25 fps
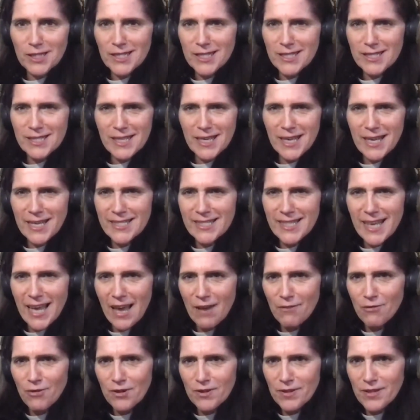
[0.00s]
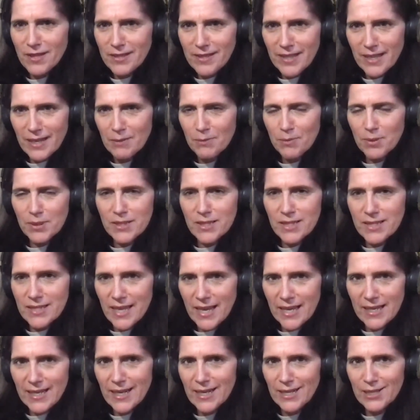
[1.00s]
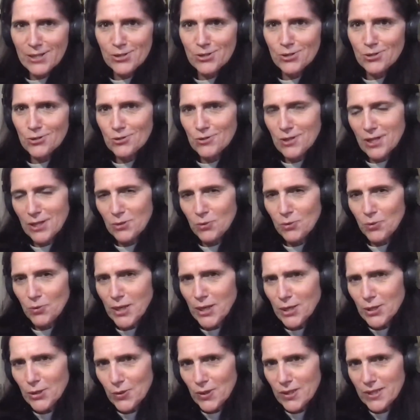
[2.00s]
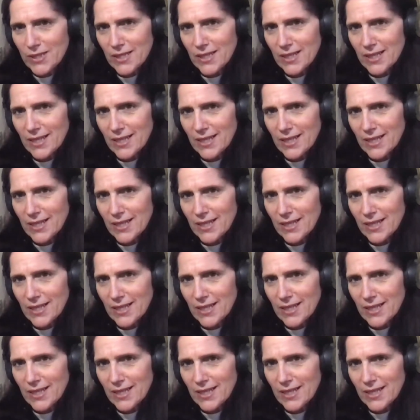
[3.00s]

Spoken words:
It's everything that a business analyst do that we do